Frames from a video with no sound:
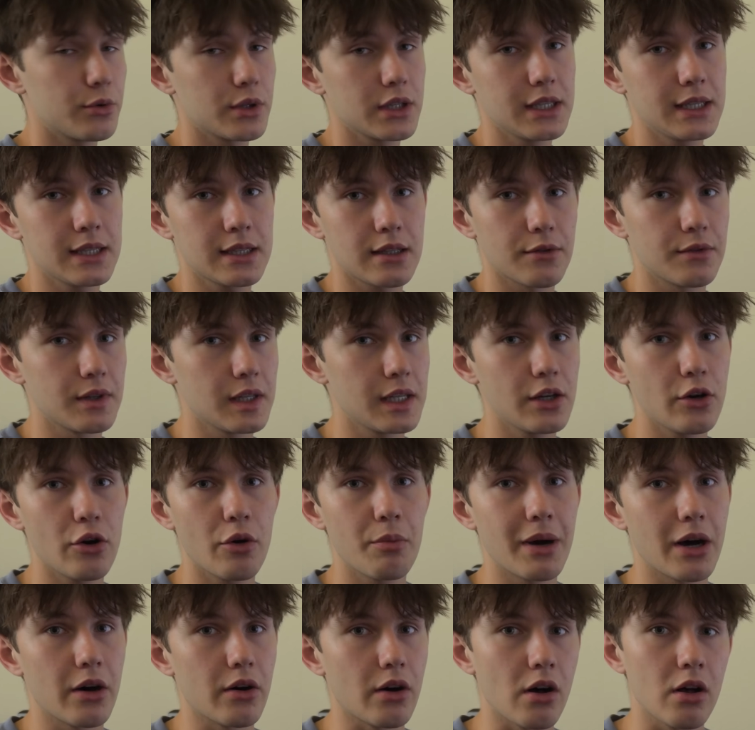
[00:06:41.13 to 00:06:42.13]
released a video
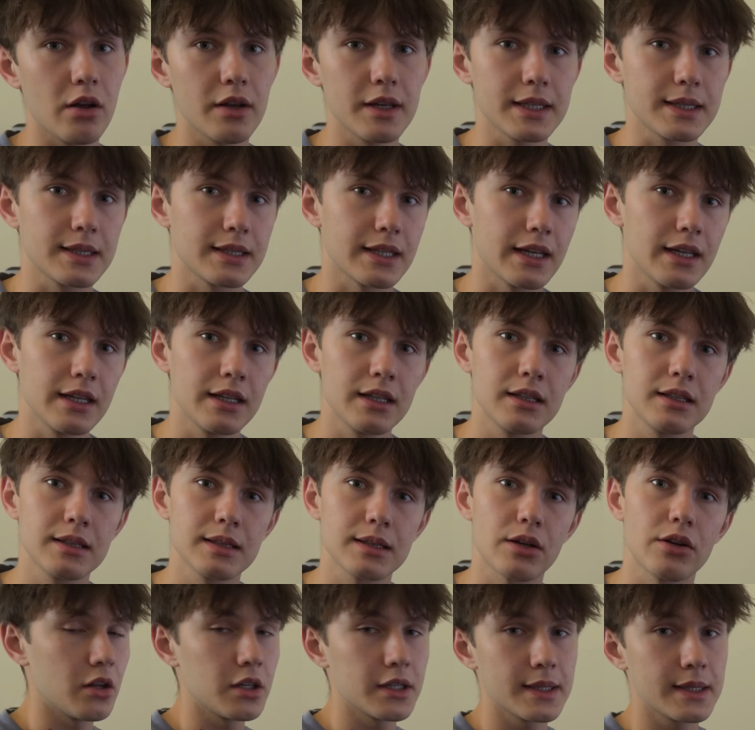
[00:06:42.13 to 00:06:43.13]
about all his
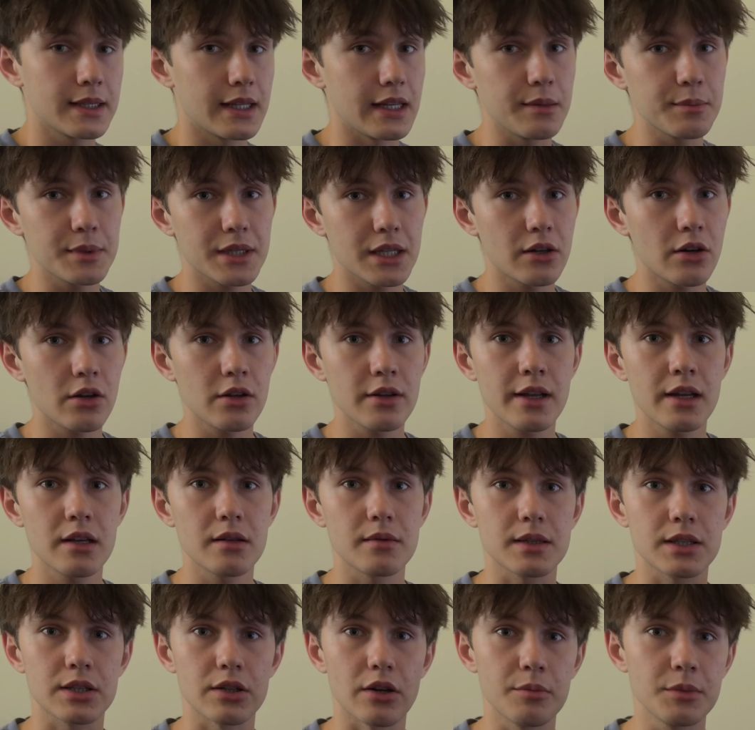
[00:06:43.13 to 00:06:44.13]
settings, all his themes and all
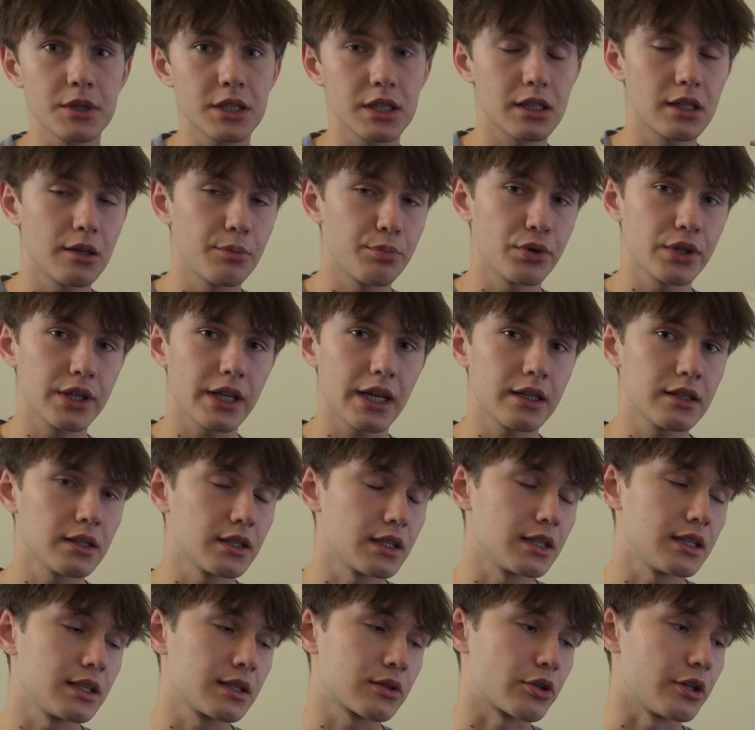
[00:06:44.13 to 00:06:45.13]
that. So I'm just gonna put that in
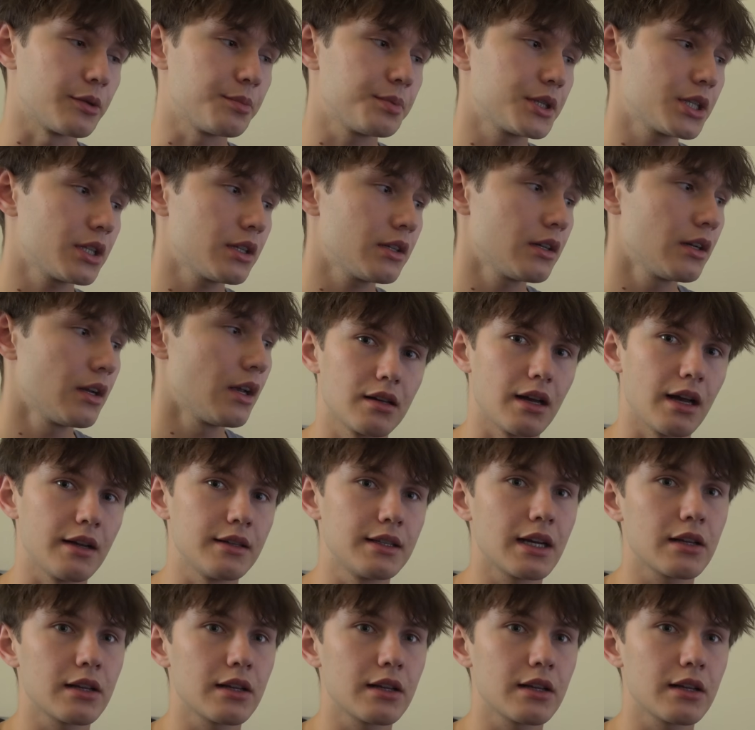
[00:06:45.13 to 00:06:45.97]
the description. I